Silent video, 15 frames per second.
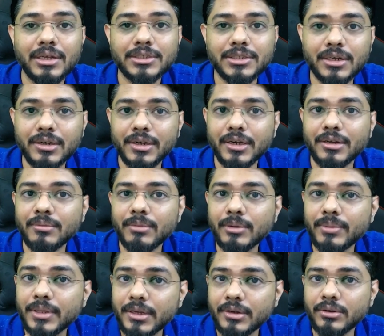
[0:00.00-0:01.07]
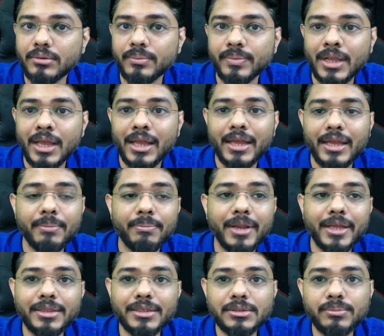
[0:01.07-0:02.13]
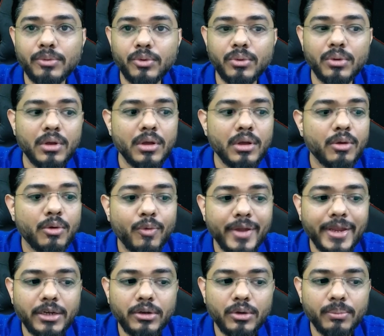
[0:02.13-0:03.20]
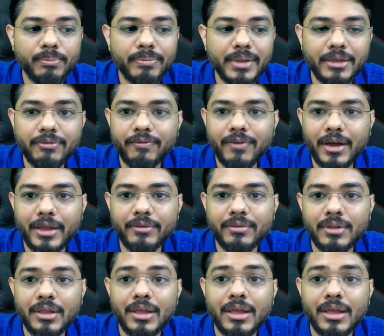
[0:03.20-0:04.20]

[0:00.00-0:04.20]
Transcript: Shakriyar Mahadyaro. He played this move, queen to b5,